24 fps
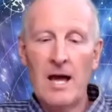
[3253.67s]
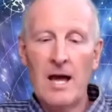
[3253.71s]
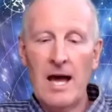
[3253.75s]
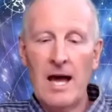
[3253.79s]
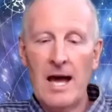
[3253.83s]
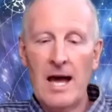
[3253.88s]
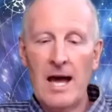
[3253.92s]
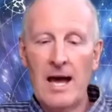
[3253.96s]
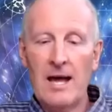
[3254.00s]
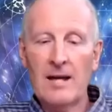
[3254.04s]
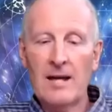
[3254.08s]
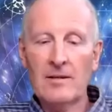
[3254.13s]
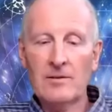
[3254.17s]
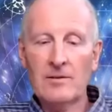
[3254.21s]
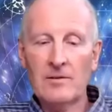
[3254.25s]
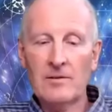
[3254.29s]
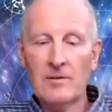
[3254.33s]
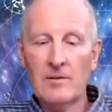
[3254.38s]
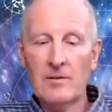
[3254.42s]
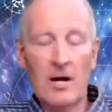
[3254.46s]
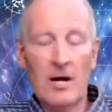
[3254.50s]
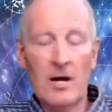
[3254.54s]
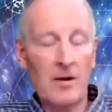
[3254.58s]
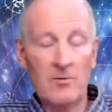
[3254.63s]
and
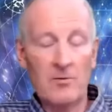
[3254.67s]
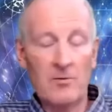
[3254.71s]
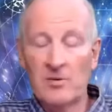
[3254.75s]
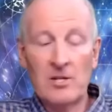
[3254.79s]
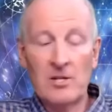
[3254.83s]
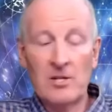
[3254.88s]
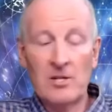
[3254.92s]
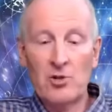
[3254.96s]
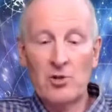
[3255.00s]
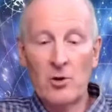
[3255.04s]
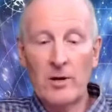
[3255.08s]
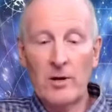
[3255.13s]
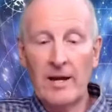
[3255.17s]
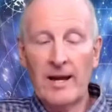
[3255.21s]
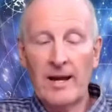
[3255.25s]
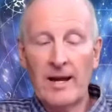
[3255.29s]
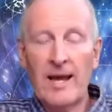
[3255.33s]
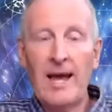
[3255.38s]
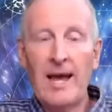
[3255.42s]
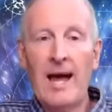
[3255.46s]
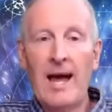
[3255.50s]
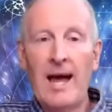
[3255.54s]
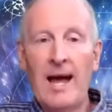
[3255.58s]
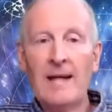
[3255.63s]
I was enjoying
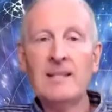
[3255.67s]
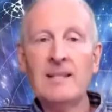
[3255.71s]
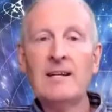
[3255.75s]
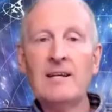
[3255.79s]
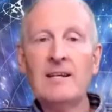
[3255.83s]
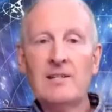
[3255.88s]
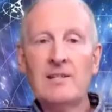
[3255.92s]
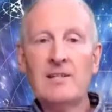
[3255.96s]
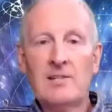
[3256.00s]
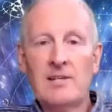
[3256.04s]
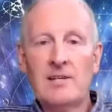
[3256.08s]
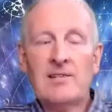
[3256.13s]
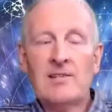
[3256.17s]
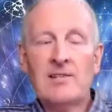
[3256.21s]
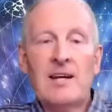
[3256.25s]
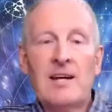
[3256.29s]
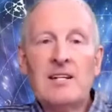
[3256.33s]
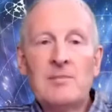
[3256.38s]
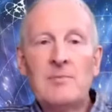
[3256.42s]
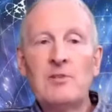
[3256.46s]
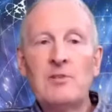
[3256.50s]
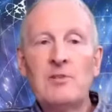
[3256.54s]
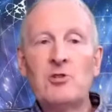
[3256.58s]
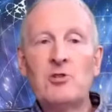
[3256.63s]
it. And he, he said
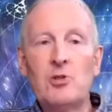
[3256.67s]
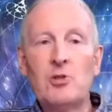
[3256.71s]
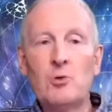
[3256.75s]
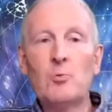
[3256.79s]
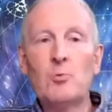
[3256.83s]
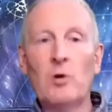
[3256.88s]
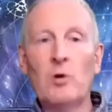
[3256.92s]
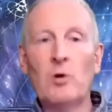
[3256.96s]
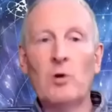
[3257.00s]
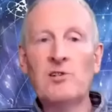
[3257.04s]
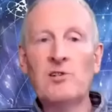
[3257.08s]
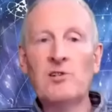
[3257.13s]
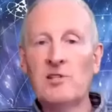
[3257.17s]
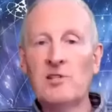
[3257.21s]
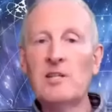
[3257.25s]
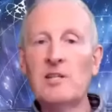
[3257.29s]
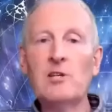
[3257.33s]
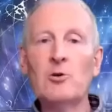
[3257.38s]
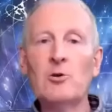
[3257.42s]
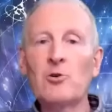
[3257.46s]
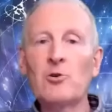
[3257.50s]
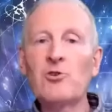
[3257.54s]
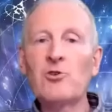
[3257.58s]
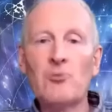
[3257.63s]
to me, Do you want to see
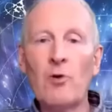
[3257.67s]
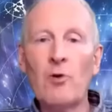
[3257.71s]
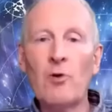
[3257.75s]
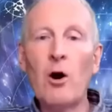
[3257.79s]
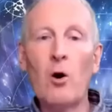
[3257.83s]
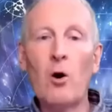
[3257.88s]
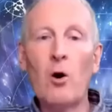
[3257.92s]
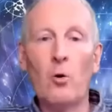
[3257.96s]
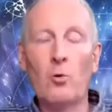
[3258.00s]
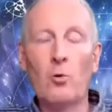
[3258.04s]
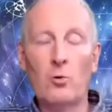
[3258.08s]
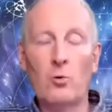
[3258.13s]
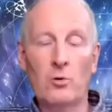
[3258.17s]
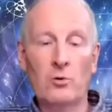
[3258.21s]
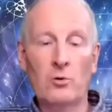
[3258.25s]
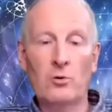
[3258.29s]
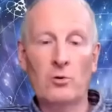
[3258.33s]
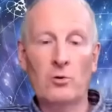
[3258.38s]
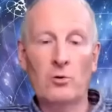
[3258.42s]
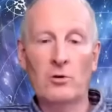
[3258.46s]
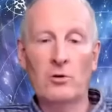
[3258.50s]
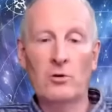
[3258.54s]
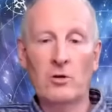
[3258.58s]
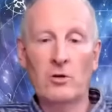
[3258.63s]
your scroll?
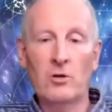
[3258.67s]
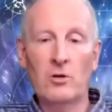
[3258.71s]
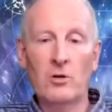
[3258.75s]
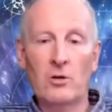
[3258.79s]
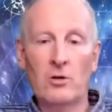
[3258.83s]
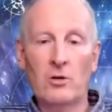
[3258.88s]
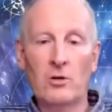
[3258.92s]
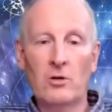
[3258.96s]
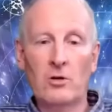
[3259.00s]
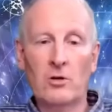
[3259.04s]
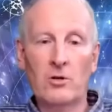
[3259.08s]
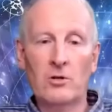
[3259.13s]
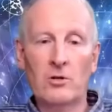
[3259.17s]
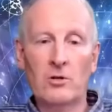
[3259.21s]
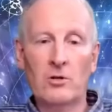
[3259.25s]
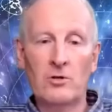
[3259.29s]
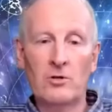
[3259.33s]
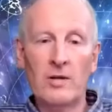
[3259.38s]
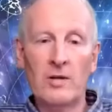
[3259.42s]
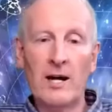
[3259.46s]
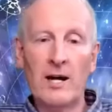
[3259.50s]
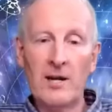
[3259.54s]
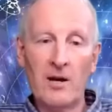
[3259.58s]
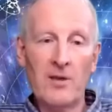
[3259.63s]

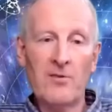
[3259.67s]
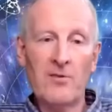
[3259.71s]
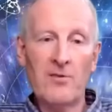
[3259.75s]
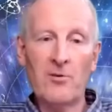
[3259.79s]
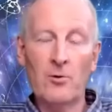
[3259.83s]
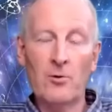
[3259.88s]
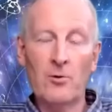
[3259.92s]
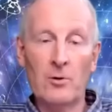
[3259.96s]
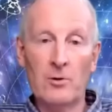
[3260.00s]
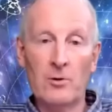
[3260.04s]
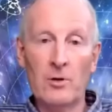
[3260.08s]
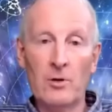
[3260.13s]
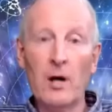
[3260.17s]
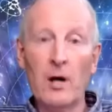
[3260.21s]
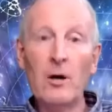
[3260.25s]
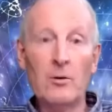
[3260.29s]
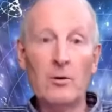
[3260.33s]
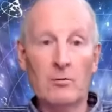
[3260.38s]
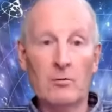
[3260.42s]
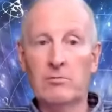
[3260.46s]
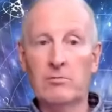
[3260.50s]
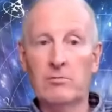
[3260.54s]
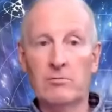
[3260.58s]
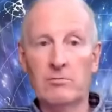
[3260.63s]
And I thought,
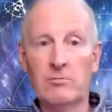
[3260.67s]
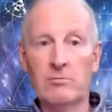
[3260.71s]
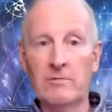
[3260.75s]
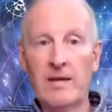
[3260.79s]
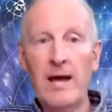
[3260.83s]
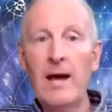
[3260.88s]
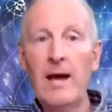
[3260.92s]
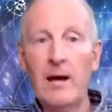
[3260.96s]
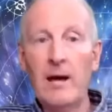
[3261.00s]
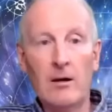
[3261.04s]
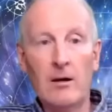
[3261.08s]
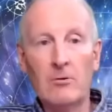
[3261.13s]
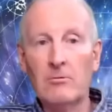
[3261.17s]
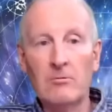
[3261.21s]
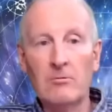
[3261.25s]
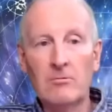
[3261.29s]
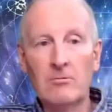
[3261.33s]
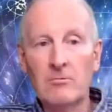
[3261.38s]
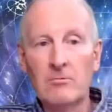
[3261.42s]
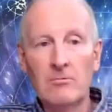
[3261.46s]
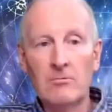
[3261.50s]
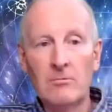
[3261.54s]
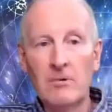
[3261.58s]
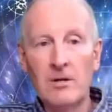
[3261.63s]
Oh, yeah.
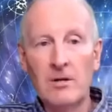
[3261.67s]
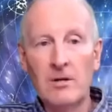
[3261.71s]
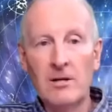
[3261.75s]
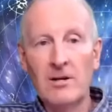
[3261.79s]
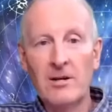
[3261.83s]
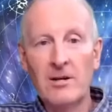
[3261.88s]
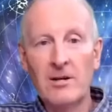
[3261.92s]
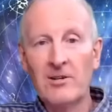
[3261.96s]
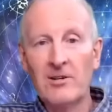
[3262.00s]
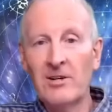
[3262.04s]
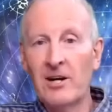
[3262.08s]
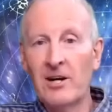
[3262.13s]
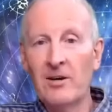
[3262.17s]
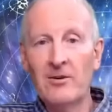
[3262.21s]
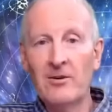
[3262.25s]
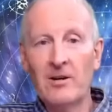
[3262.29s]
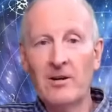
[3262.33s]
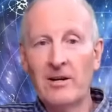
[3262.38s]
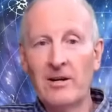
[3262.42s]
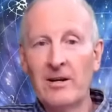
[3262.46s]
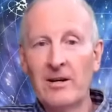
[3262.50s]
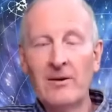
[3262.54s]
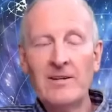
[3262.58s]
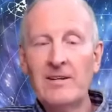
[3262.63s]
You know,
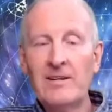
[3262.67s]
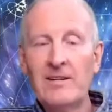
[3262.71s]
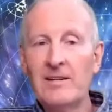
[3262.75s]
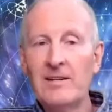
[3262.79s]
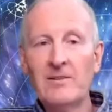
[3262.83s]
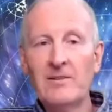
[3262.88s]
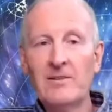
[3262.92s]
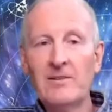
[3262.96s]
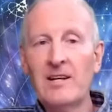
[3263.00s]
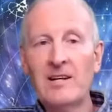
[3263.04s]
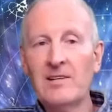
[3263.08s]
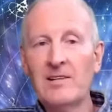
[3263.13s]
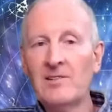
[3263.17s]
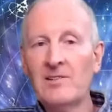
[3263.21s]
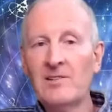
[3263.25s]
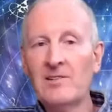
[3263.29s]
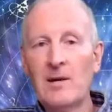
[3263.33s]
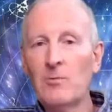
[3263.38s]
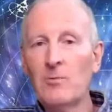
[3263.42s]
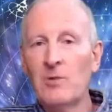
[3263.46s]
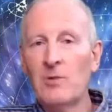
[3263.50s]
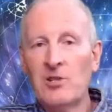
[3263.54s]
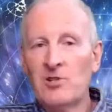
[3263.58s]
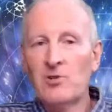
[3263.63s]
no, he didn't he didn't say
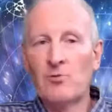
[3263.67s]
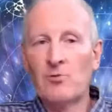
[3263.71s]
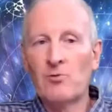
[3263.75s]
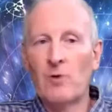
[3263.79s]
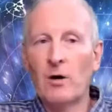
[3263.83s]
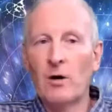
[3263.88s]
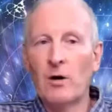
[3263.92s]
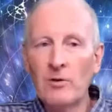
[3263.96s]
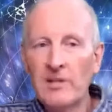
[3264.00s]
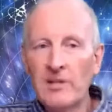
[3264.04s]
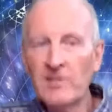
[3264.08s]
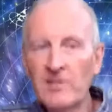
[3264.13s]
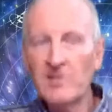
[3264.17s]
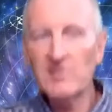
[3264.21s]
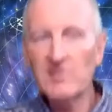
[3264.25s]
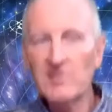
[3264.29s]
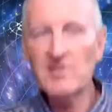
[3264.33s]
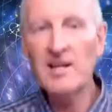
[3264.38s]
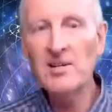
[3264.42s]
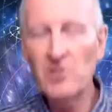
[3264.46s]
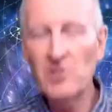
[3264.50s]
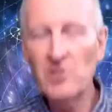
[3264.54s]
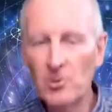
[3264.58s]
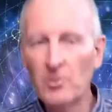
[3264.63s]
which scroll, he just
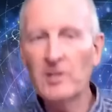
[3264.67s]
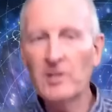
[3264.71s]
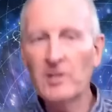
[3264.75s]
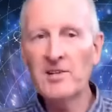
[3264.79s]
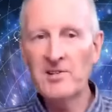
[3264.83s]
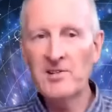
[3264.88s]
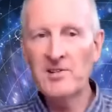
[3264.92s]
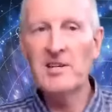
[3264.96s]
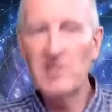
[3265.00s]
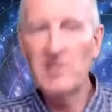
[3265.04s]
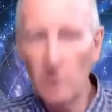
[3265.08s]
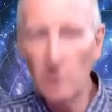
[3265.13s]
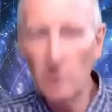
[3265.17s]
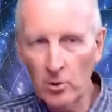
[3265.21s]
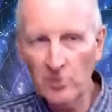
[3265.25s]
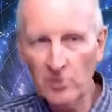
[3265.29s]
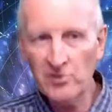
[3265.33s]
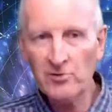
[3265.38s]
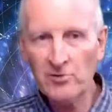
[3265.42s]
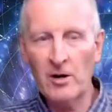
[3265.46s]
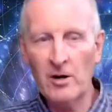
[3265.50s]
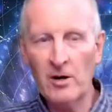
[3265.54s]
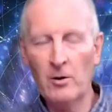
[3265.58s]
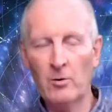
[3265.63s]
said, Do you want to see your
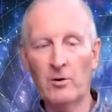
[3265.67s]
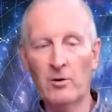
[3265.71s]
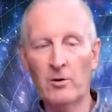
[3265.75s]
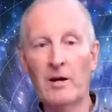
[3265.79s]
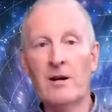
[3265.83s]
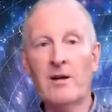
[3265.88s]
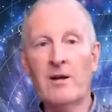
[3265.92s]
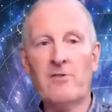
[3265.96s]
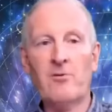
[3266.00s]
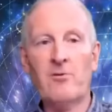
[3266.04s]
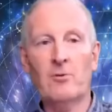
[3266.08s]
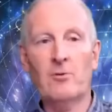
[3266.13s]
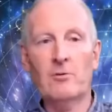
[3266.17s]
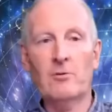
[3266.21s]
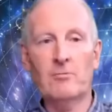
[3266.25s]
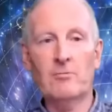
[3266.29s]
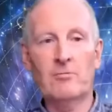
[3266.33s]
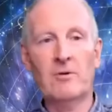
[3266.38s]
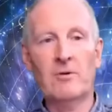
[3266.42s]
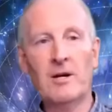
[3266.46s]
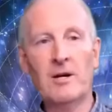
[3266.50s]
scroll? And I thought,